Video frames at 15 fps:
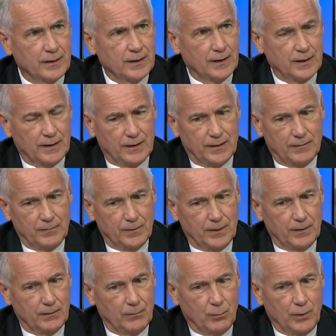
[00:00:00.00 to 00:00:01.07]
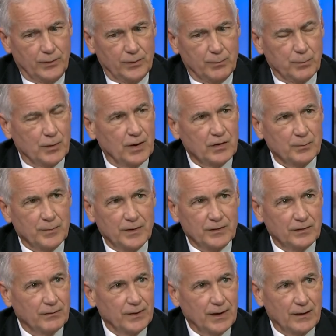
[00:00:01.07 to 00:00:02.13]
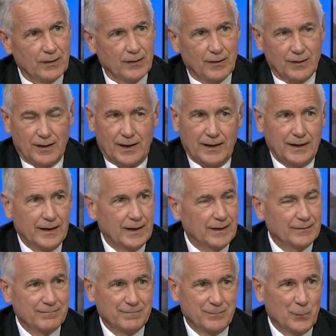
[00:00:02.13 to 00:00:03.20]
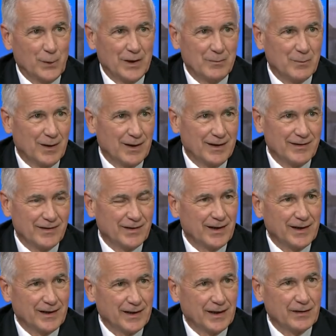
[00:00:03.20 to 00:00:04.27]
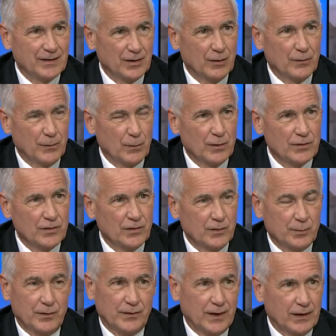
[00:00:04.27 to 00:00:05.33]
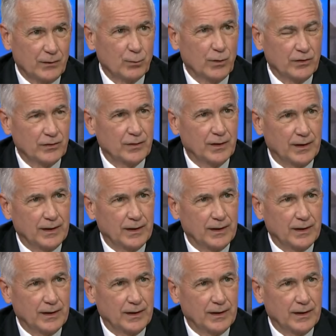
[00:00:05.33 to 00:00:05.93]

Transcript: What the prospects of that are, I can't read minds and I can't tell fortunes, but that's what's going to